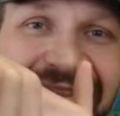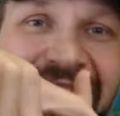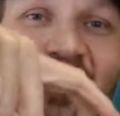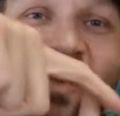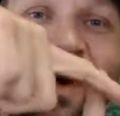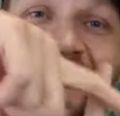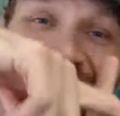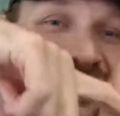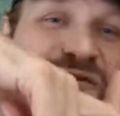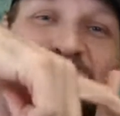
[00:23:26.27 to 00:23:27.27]
They
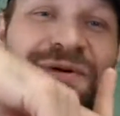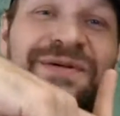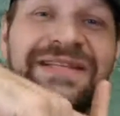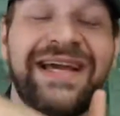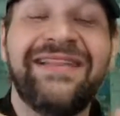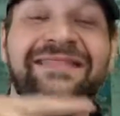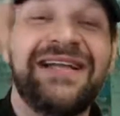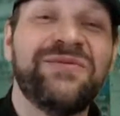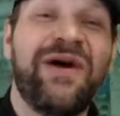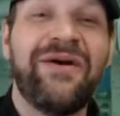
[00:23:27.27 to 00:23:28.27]
want to pull together.
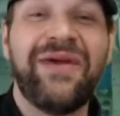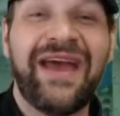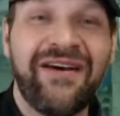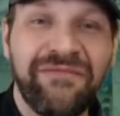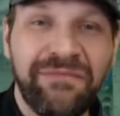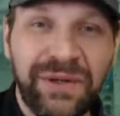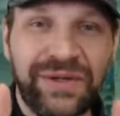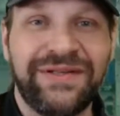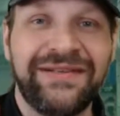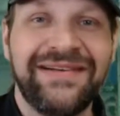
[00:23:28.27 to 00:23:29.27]
That's why we have
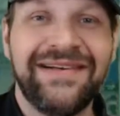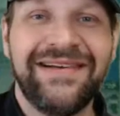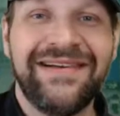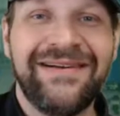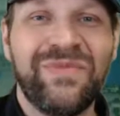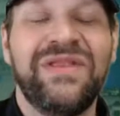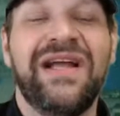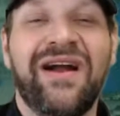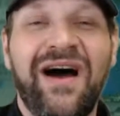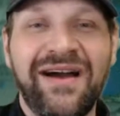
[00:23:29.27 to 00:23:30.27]
pull.
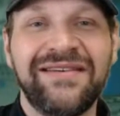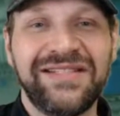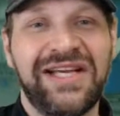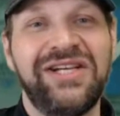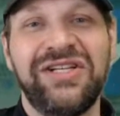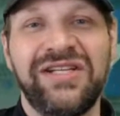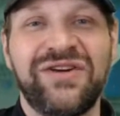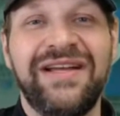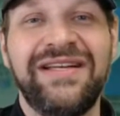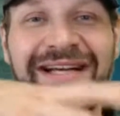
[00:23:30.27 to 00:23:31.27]
They're under tension. It's
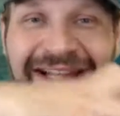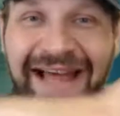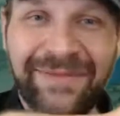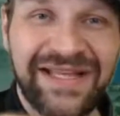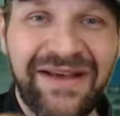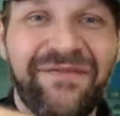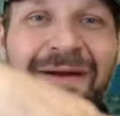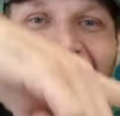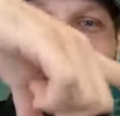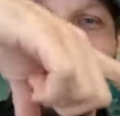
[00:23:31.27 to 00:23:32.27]
trying to collapse that
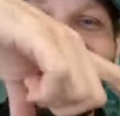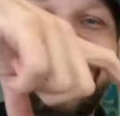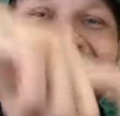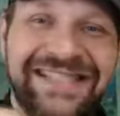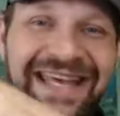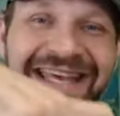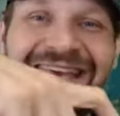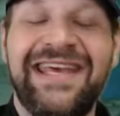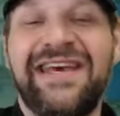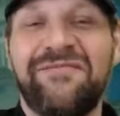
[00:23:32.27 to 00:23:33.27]
fabric. It's trying to sink
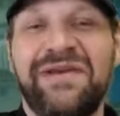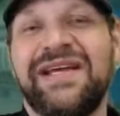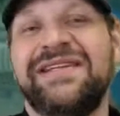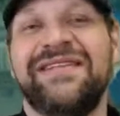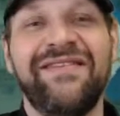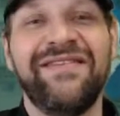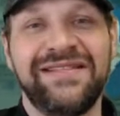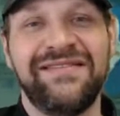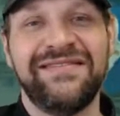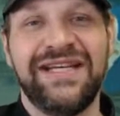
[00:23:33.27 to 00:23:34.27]
in because
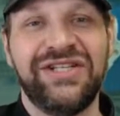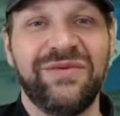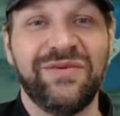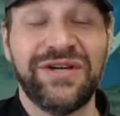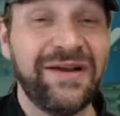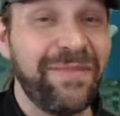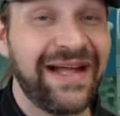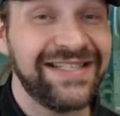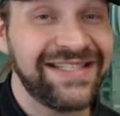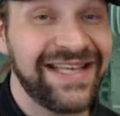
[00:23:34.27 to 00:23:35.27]
everything's under tension. We're trying to
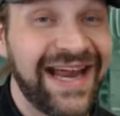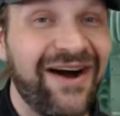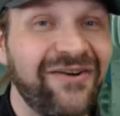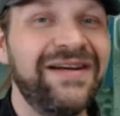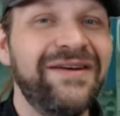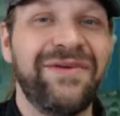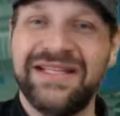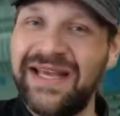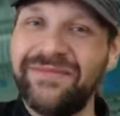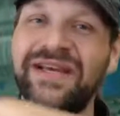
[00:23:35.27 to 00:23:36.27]
balance that out, but at the
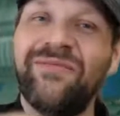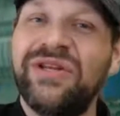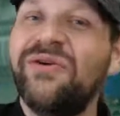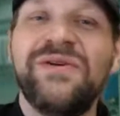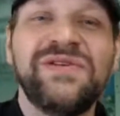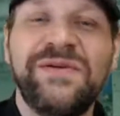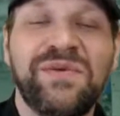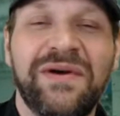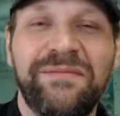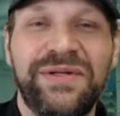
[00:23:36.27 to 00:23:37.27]
same time, we know those
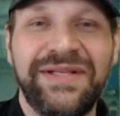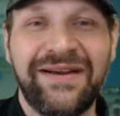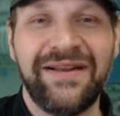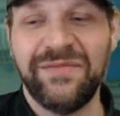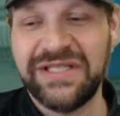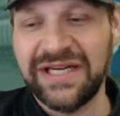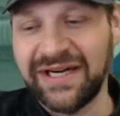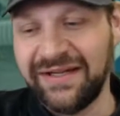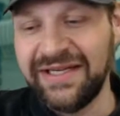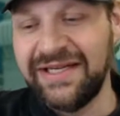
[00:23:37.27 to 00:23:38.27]
loops want to pull down to the
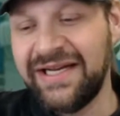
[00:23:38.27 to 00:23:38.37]
material.